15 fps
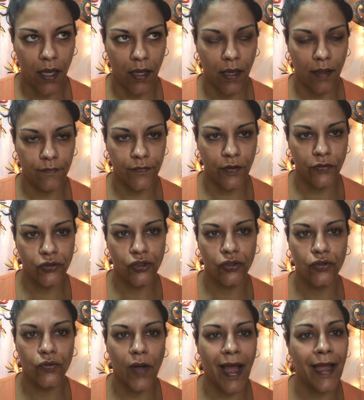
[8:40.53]
Love those
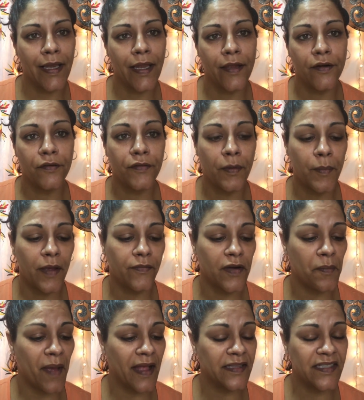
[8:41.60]
to do eyeliner if I'm
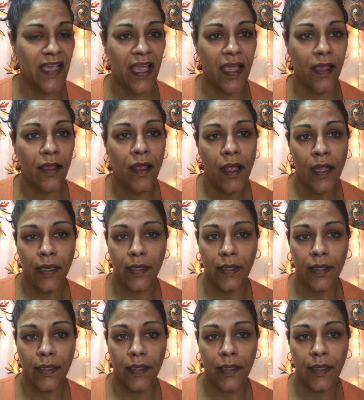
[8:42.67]
having a bad day.